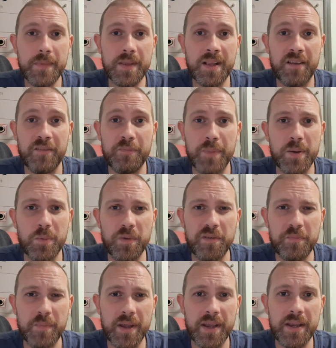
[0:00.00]
that have been with
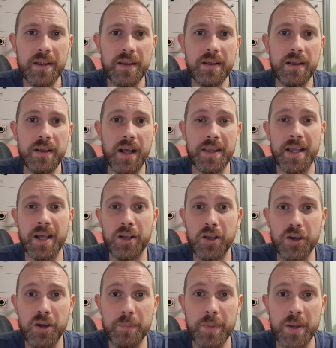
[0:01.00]
me, and that are
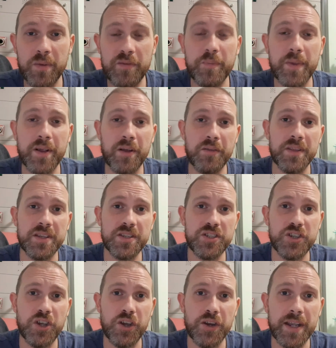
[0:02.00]
going to be with me on this
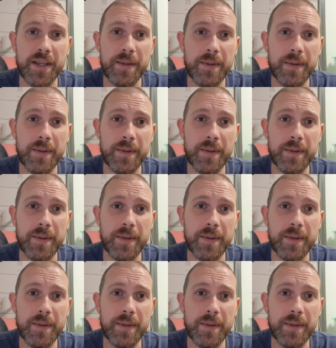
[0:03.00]
journey.